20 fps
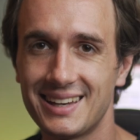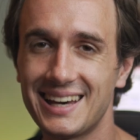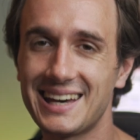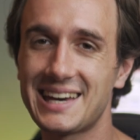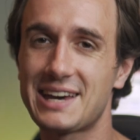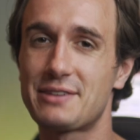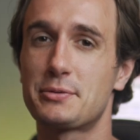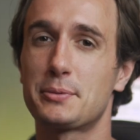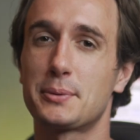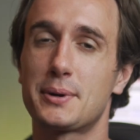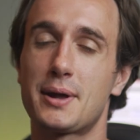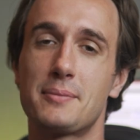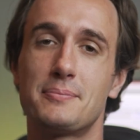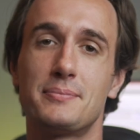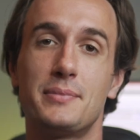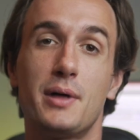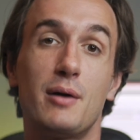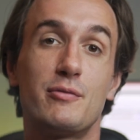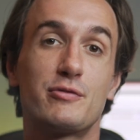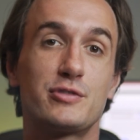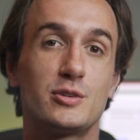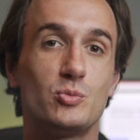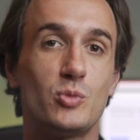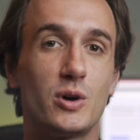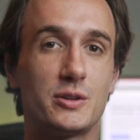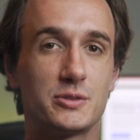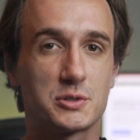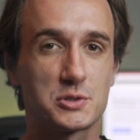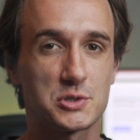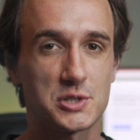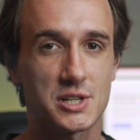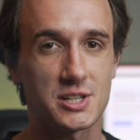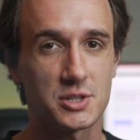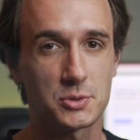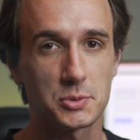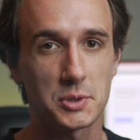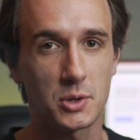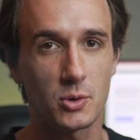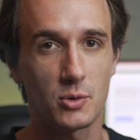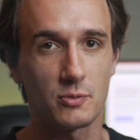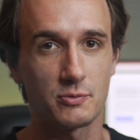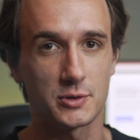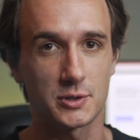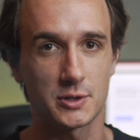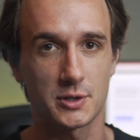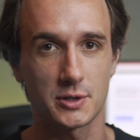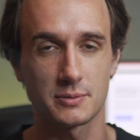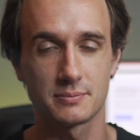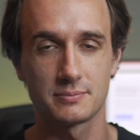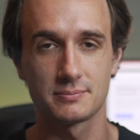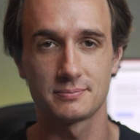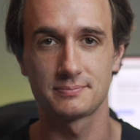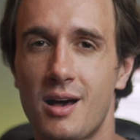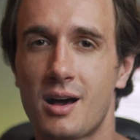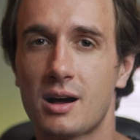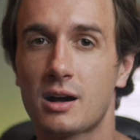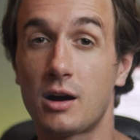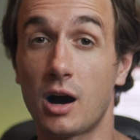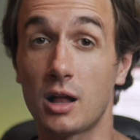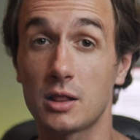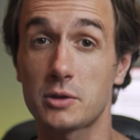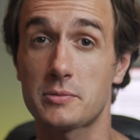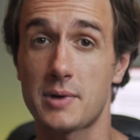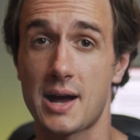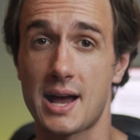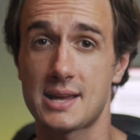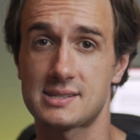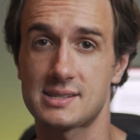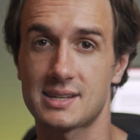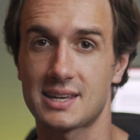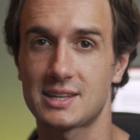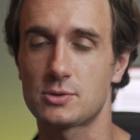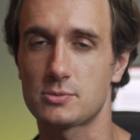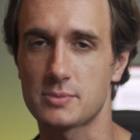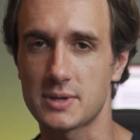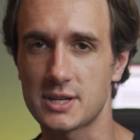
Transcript: Hey everyone, I'm Dom from Wondershare UniConverter. Colorizing and